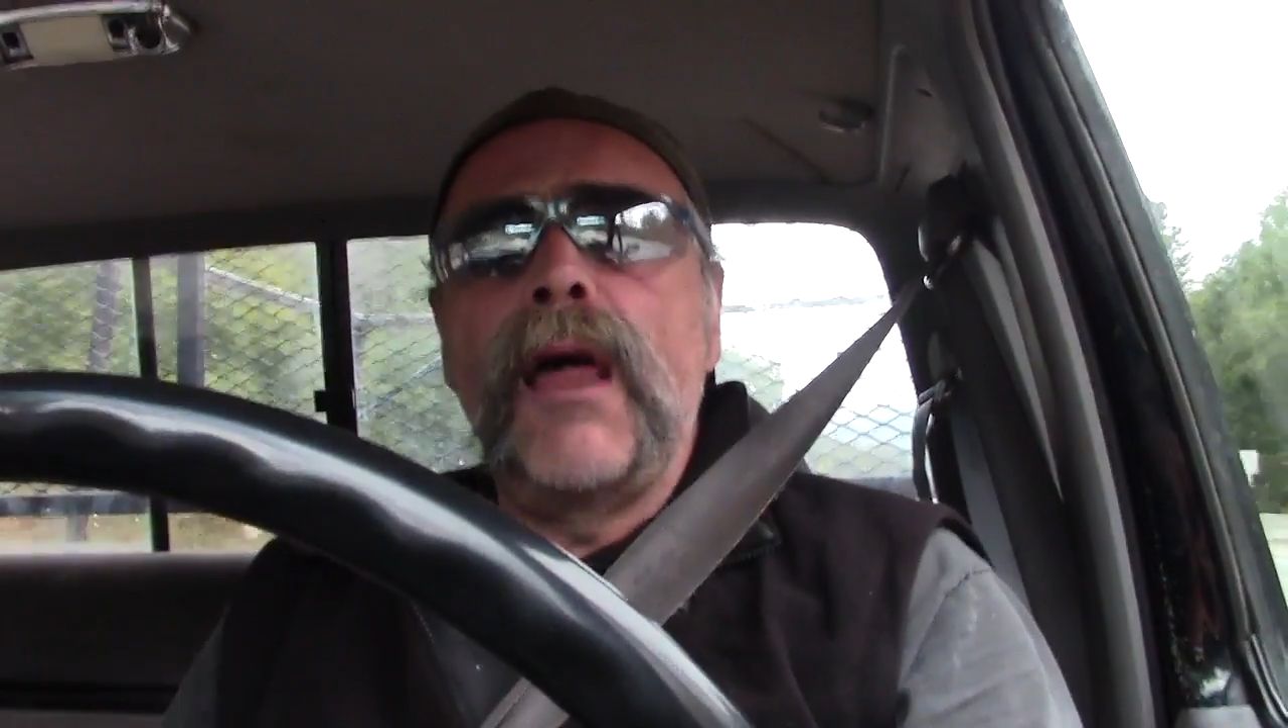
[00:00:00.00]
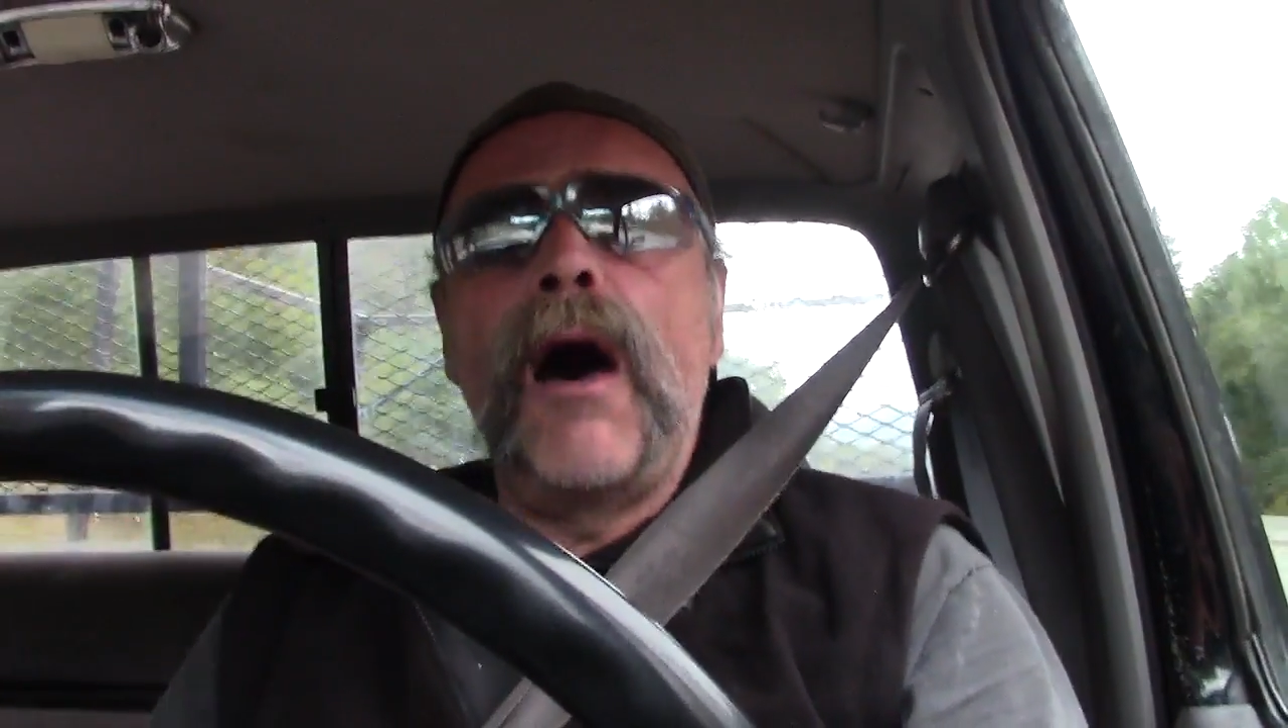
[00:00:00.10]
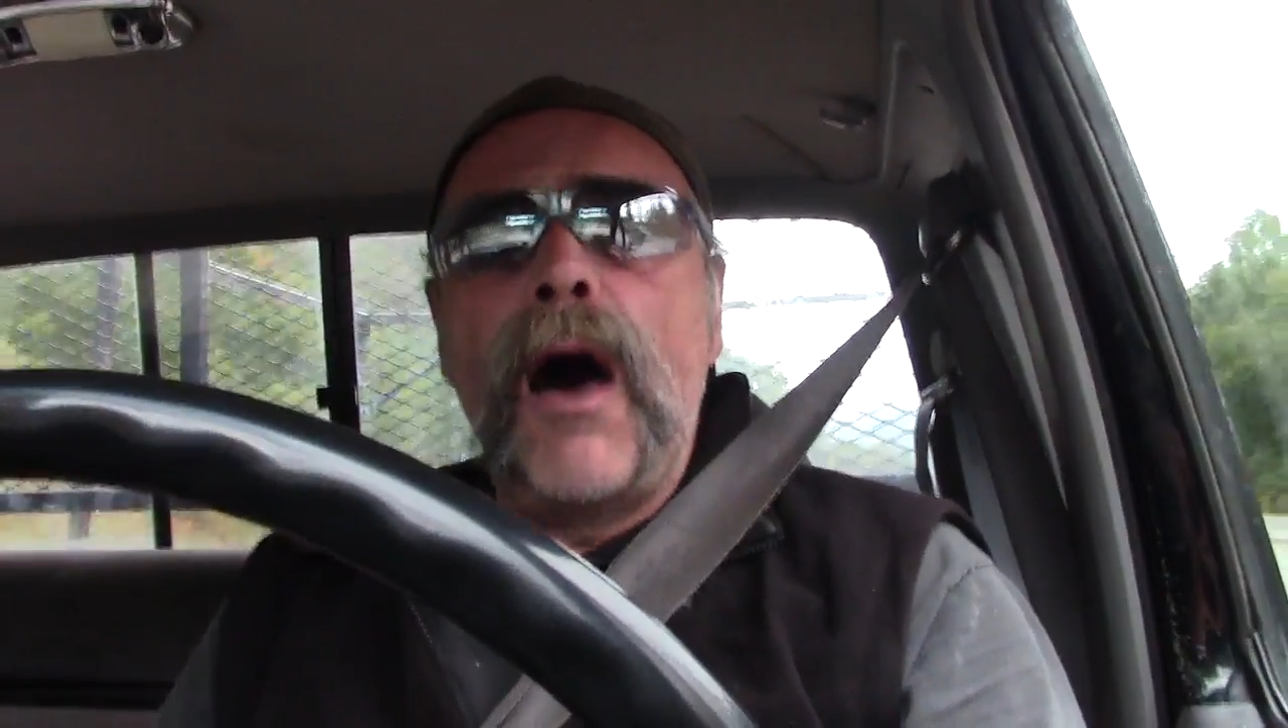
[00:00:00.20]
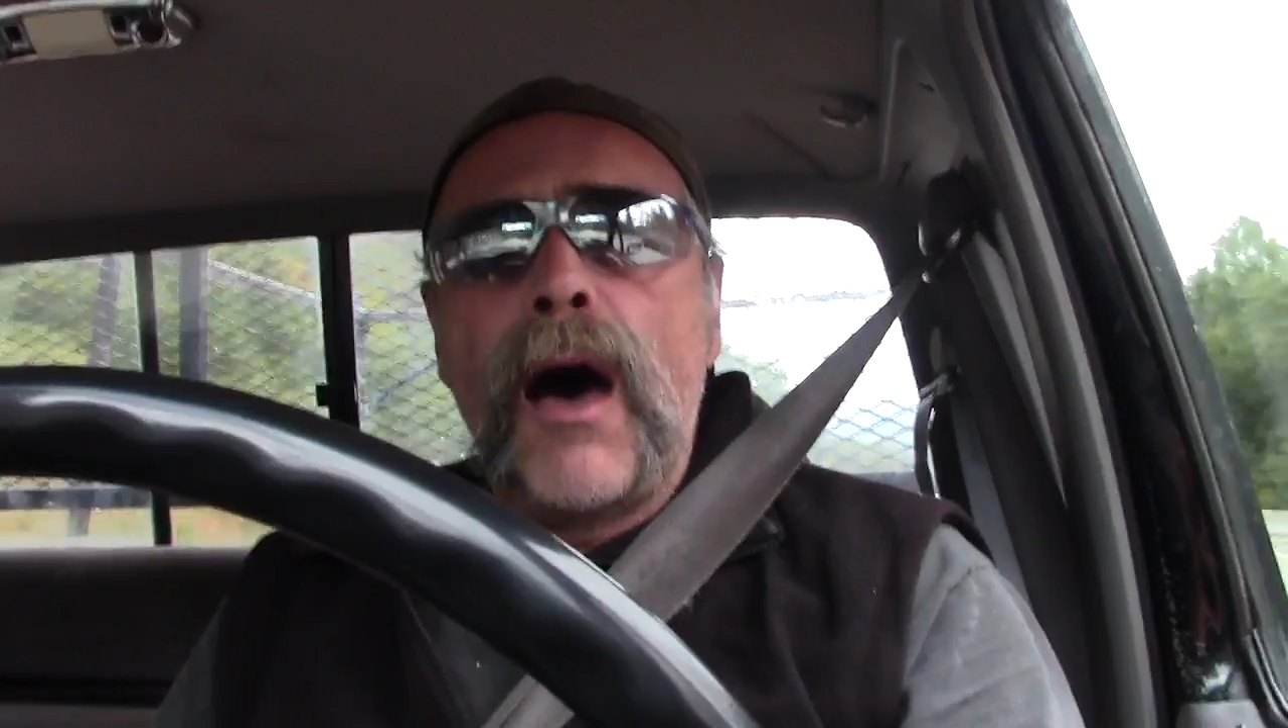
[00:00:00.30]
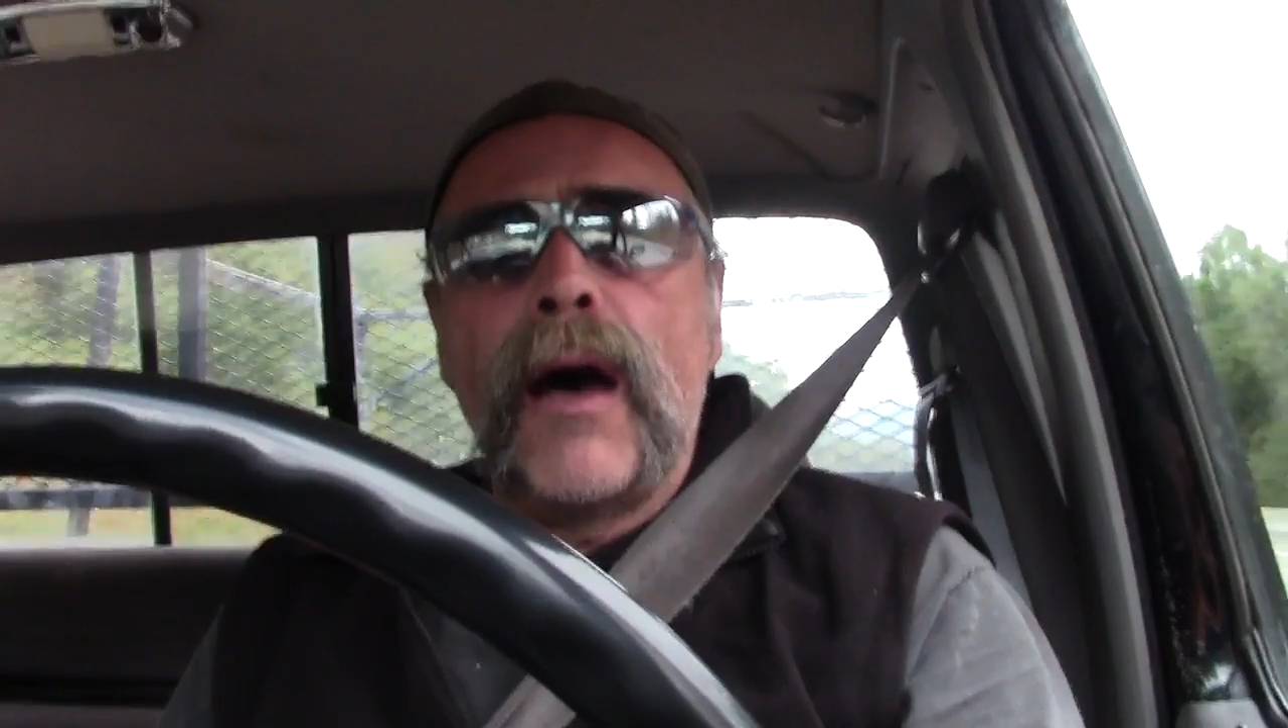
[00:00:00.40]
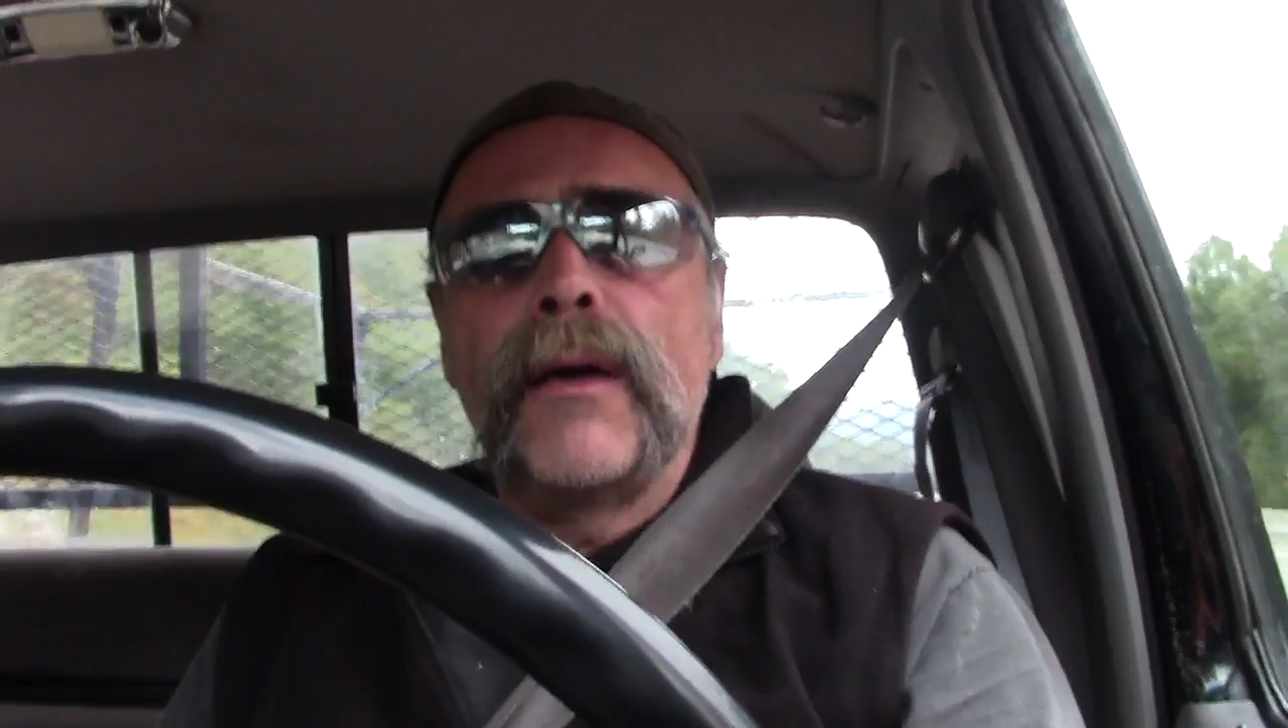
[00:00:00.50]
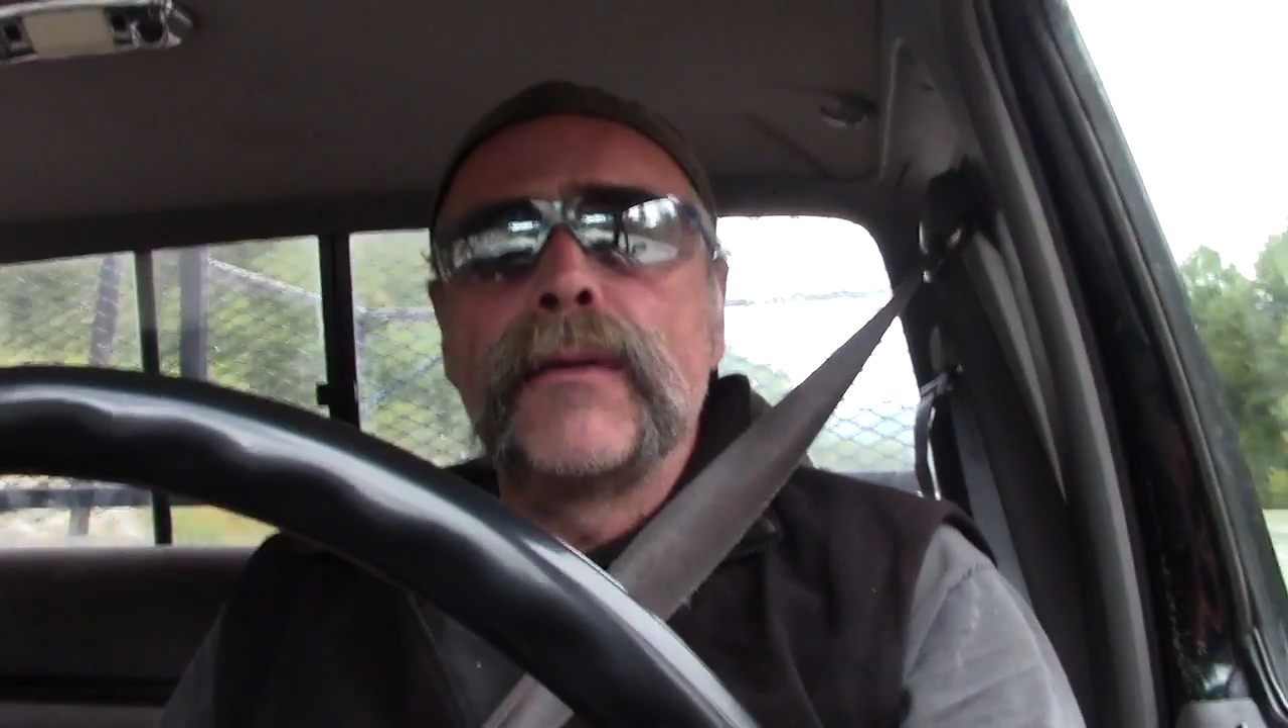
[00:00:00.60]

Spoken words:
law.